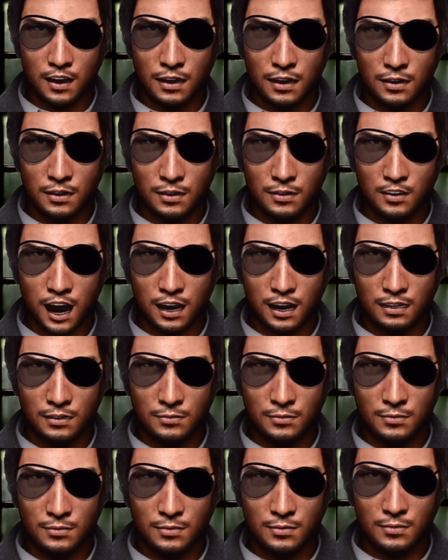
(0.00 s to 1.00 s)
Hey, that's
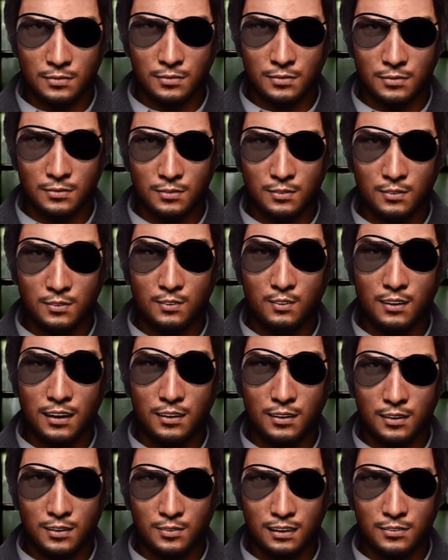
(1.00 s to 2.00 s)
awesome.
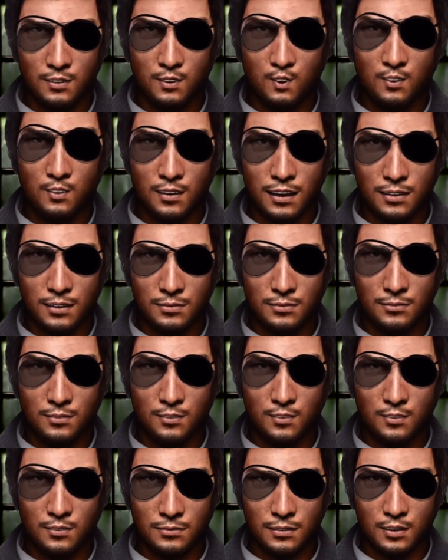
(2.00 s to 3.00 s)
Wow, that's great. The
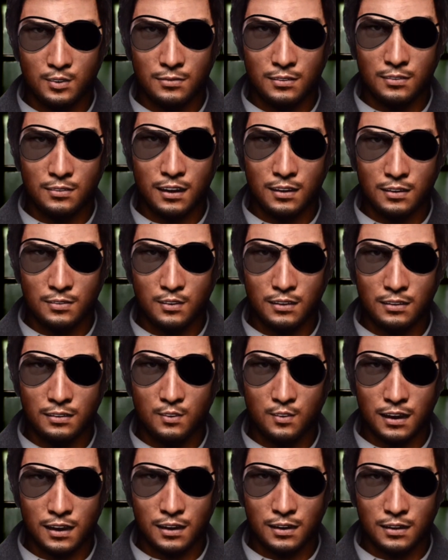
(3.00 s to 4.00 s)
more of us, the better. That's
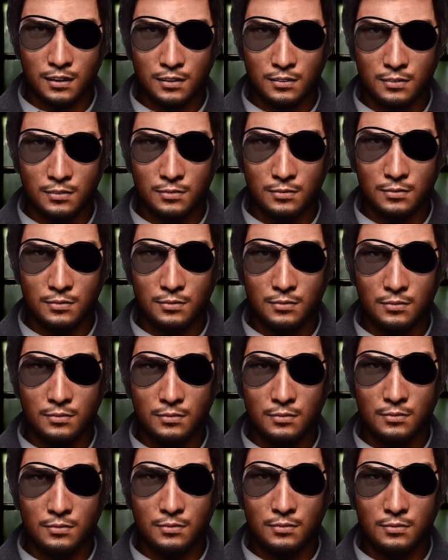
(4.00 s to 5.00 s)
the way I look at it.
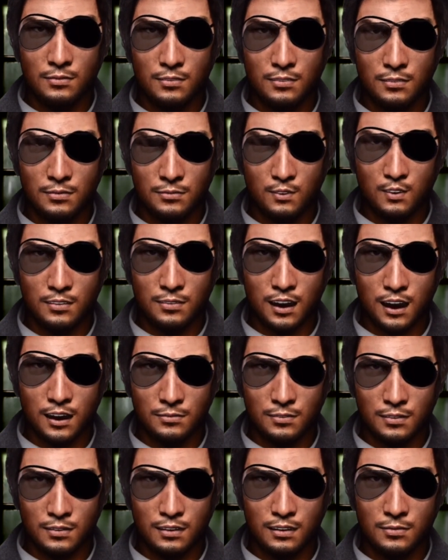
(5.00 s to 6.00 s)
And you
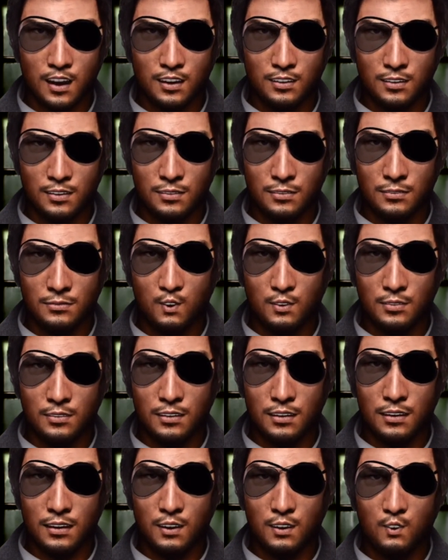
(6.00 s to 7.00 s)
probably inspired a lot more
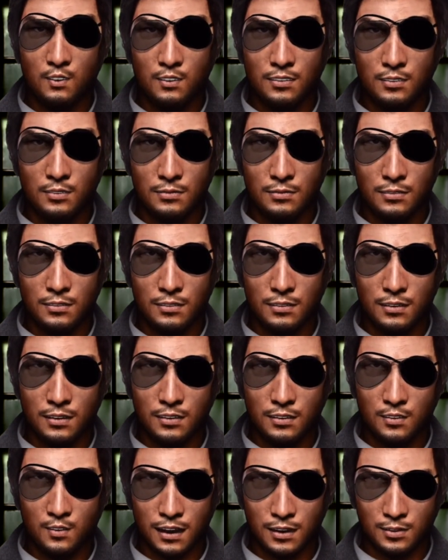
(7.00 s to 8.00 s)
people as well.
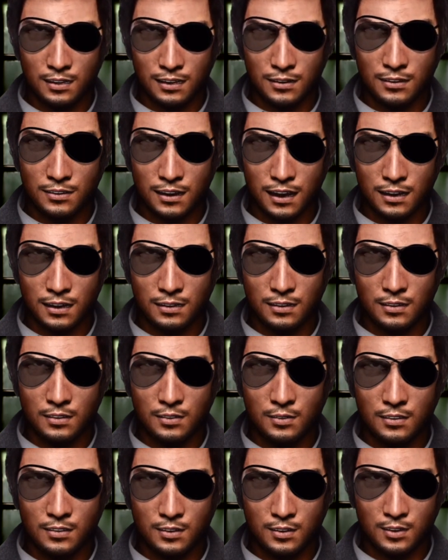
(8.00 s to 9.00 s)
Congrats, 1,000
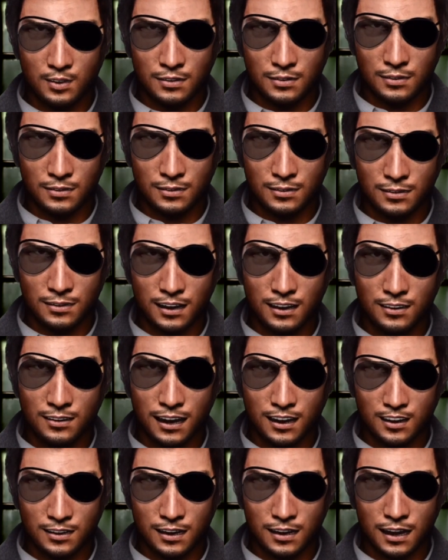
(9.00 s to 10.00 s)
subscribers. Hey,
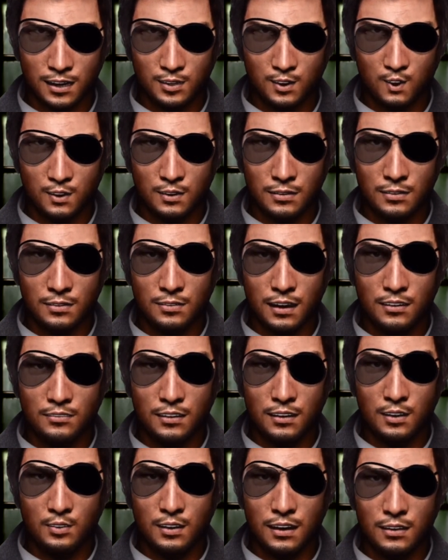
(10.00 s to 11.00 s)
thanks. I appreciate it. And
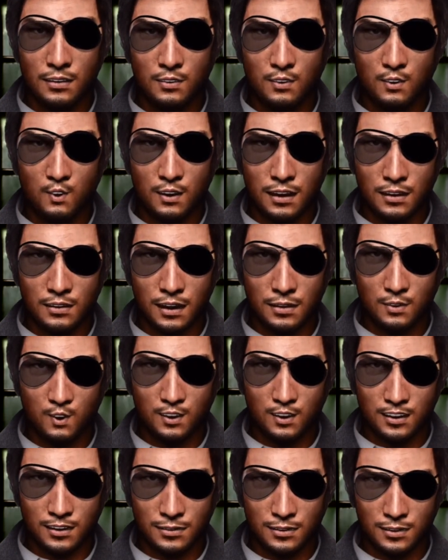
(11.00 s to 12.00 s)
I'm so glad to
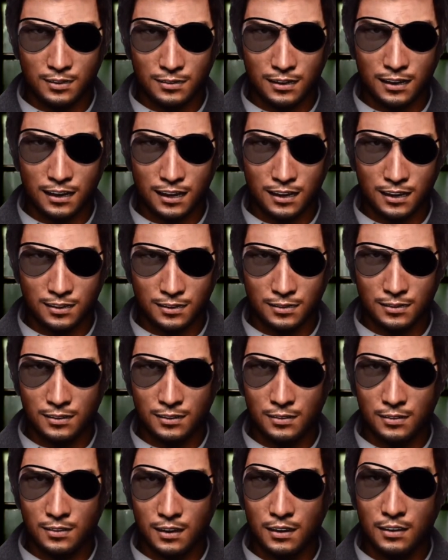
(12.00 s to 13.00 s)
hear that
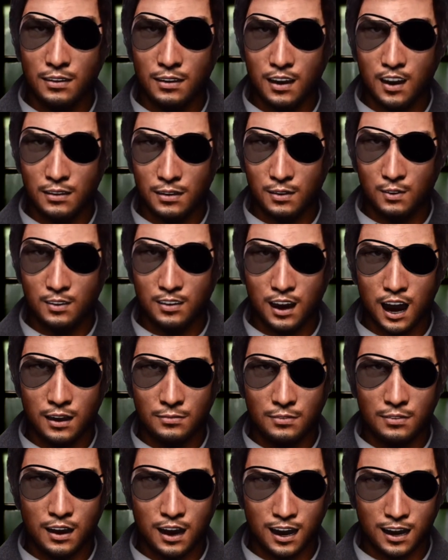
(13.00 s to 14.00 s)
you started your
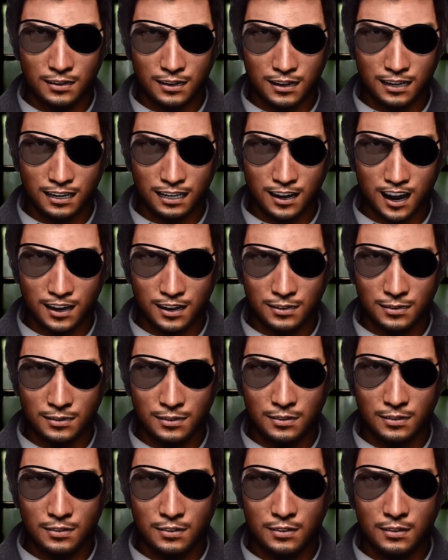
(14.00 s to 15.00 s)
own recordings and stuff.
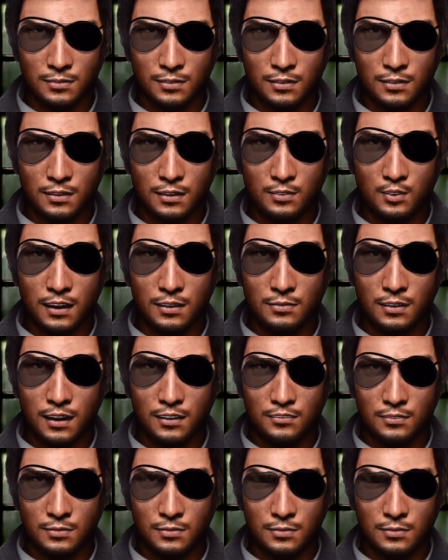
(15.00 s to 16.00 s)
I'll check it
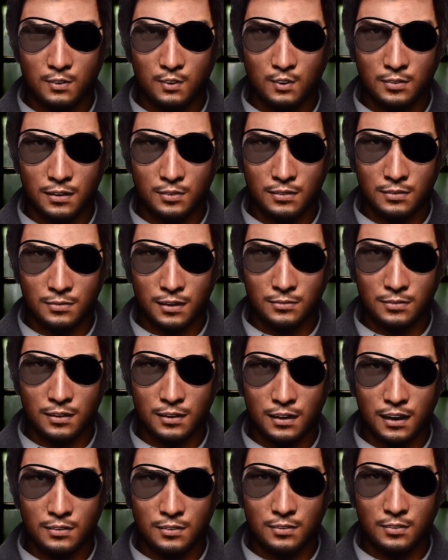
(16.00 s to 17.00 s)
out. I think you sent me a
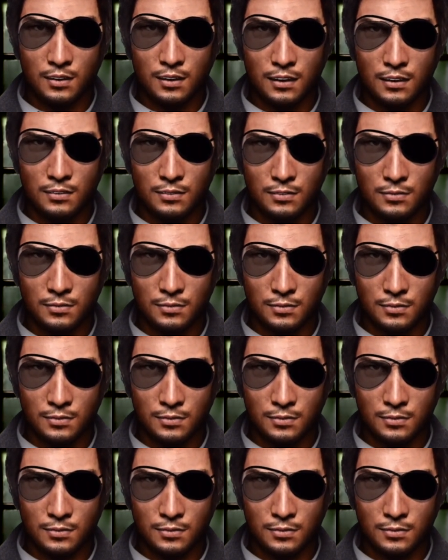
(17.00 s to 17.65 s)
link one time.